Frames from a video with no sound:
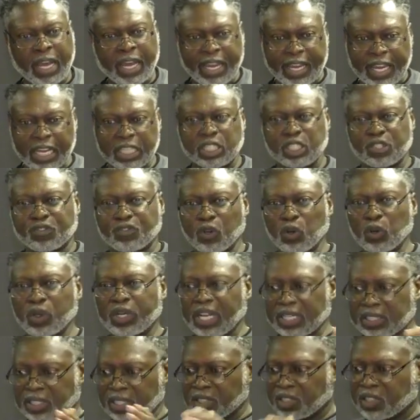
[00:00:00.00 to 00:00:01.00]
He gets his food,
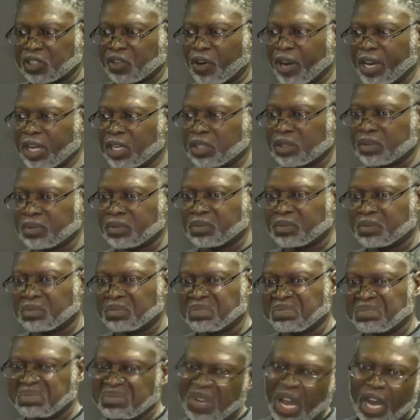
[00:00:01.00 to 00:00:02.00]
gets his drink,
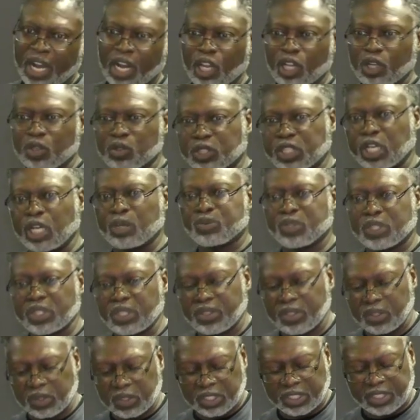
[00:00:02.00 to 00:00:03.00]
got a little tipsy,
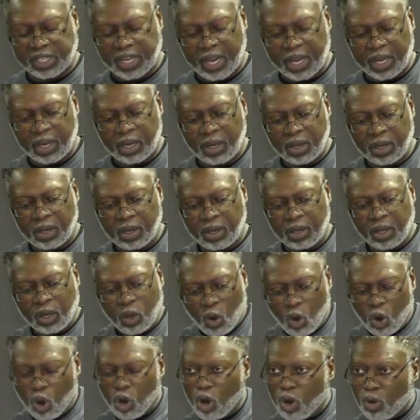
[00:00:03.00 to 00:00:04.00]
you say,
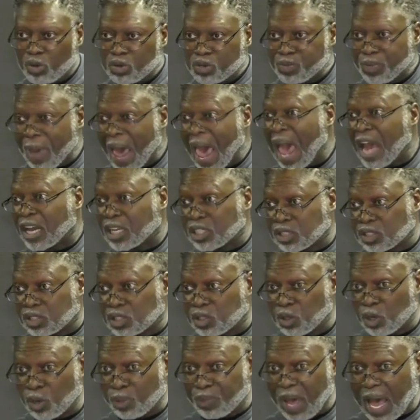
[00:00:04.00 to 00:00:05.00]
goes back right.
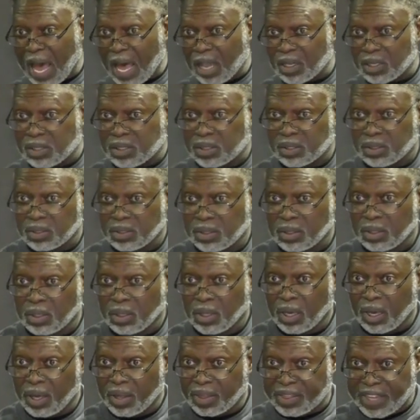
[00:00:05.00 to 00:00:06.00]
to the palace.
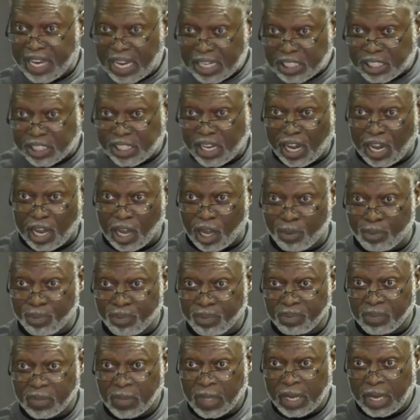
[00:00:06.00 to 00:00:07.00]
Mm. This
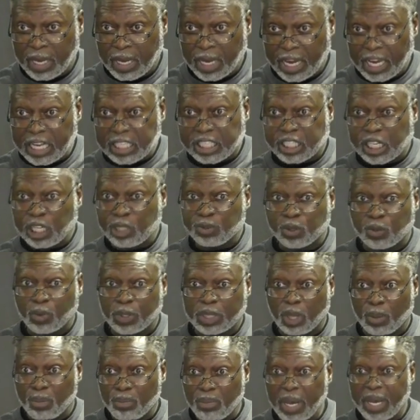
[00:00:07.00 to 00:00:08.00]
time, he sleeps
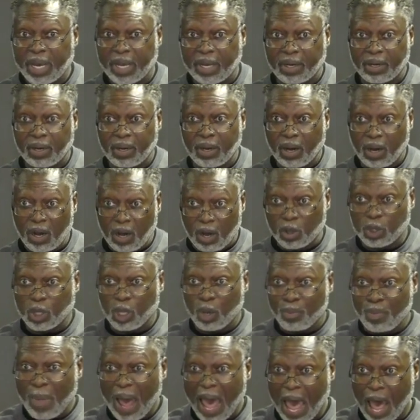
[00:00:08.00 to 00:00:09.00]
with the men on
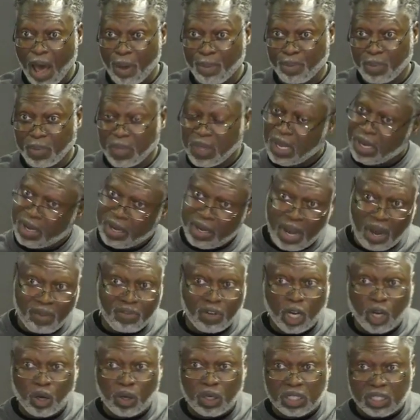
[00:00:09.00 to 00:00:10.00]
the mat, mm.
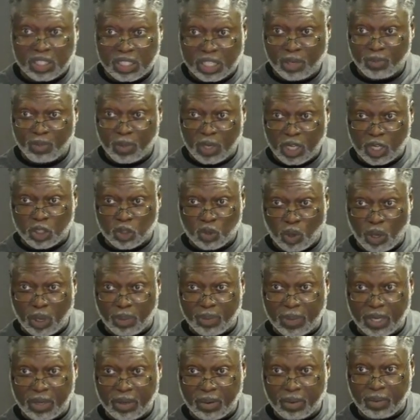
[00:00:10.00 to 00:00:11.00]
never going to sleep with his
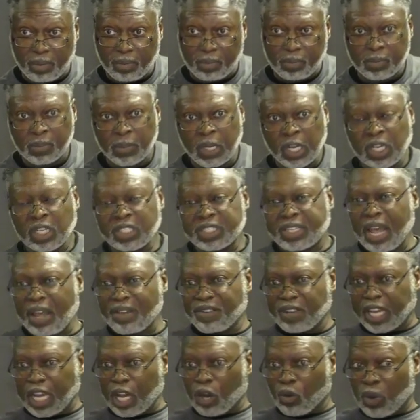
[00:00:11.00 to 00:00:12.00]
wife. Uh-huh. Right.
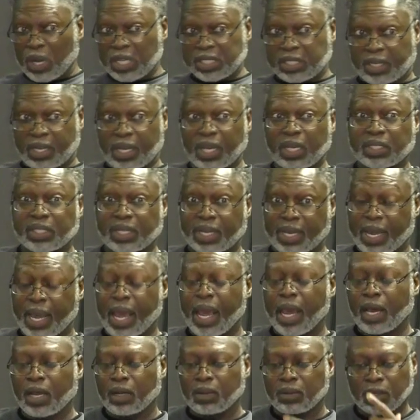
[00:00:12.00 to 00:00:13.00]
David get winds of this
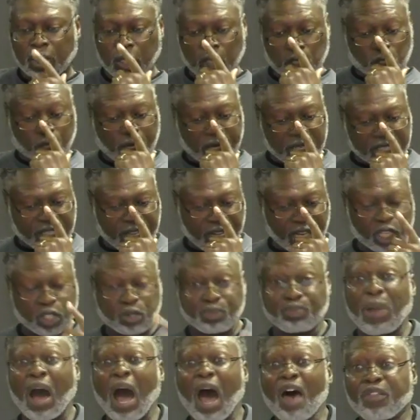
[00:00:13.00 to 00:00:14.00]
again. So this thing is
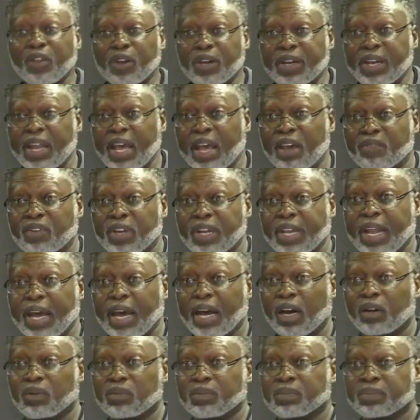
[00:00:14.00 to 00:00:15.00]
bothering David now.
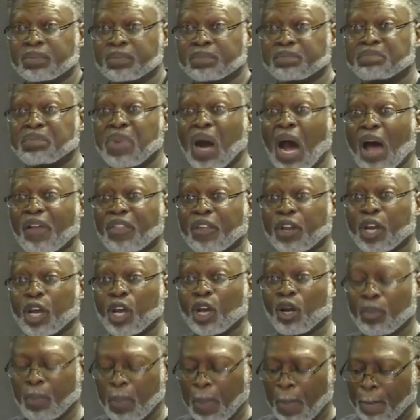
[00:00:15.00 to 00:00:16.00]
Mm. Bothering
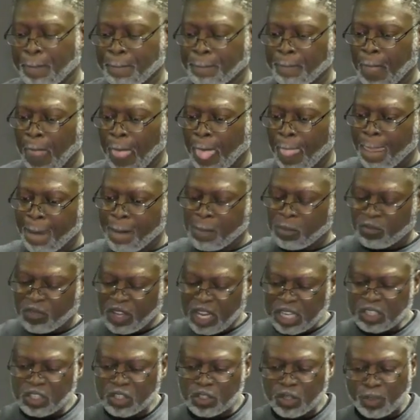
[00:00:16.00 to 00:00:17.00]
him. Right, right.
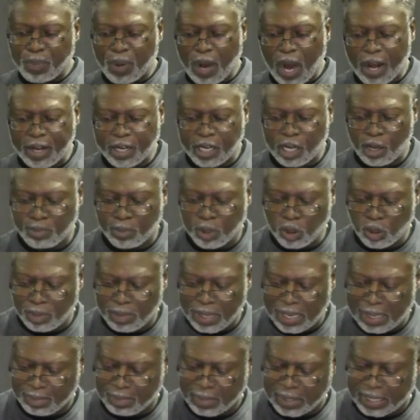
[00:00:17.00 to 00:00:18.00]
This is the part that blew
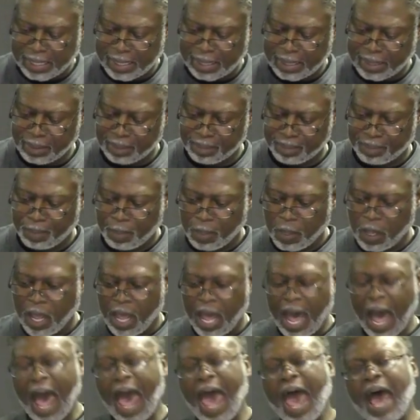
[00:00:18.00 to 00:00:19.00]
my mind.
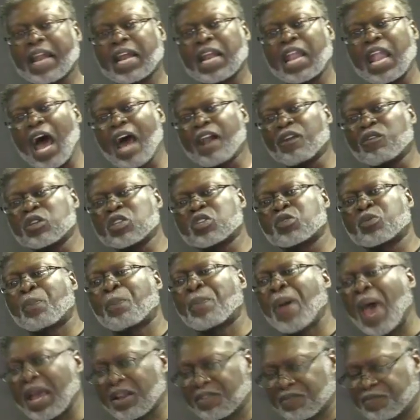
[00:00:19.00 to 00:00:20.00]
Yes. I had a lot of
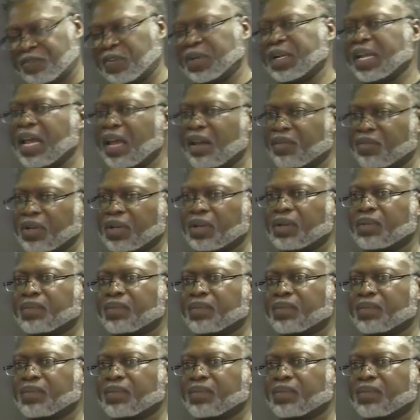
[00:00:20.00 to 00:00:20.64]
respect for David